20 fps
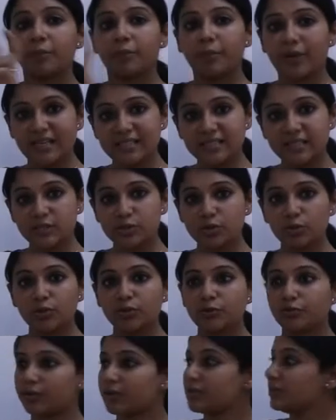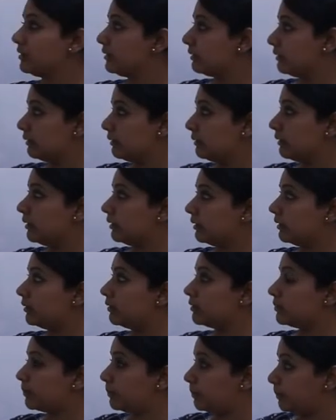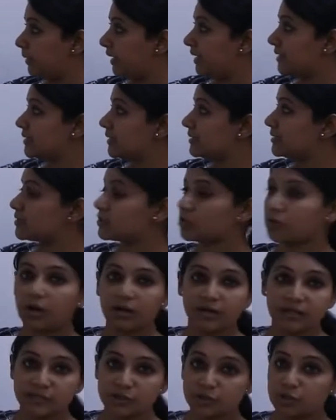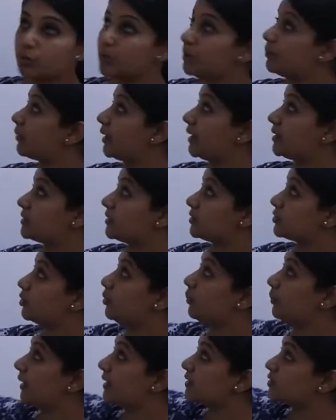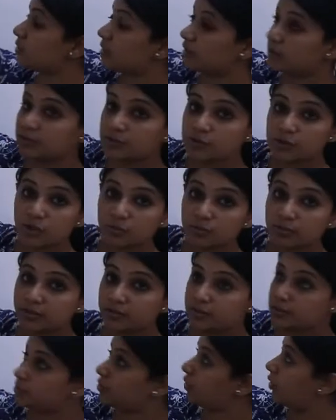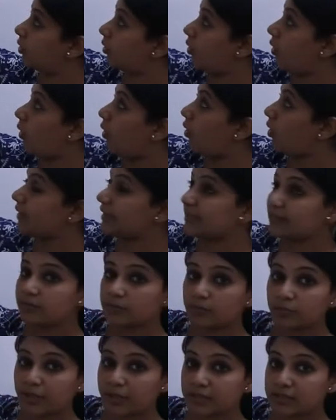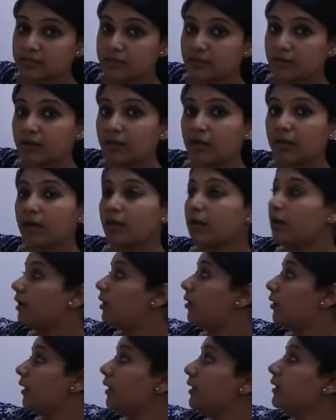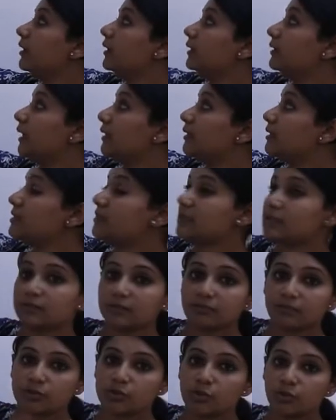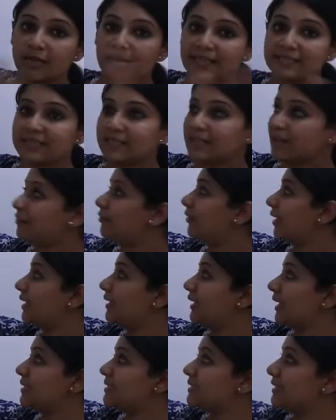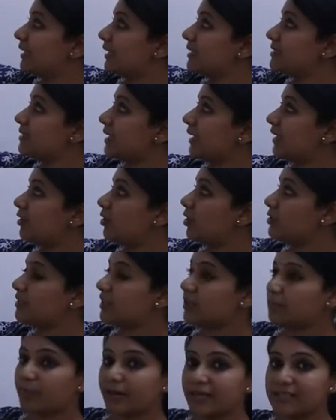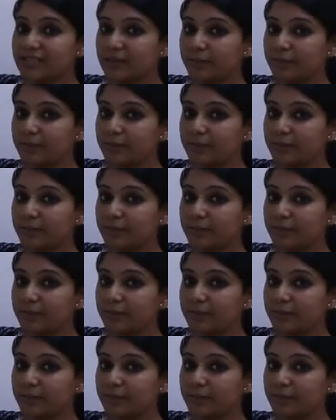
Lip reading: priced at two different places is called as dual pricing. So based on consumer is your odd even pricing. Okay, that is $2.99, $5.99. Psychological pricing,